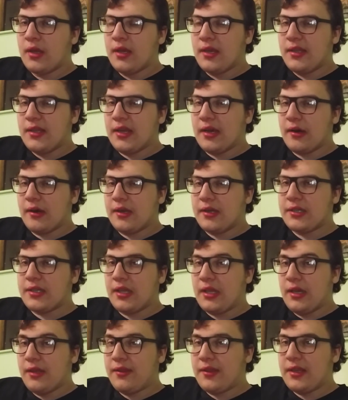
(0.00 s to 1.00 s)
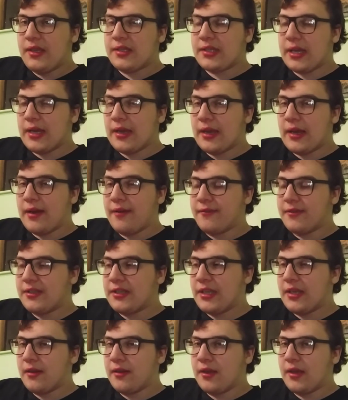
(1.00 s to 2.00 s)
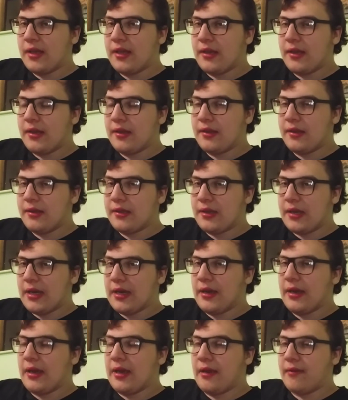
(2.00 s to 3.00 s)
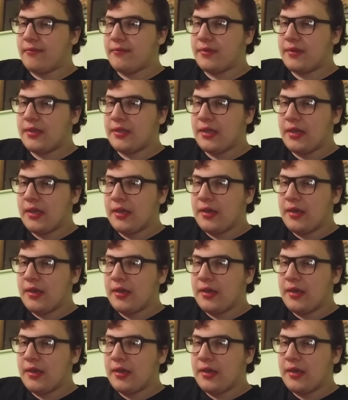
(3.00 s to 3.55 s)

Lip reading: there's a lot of things I have seen and I haven't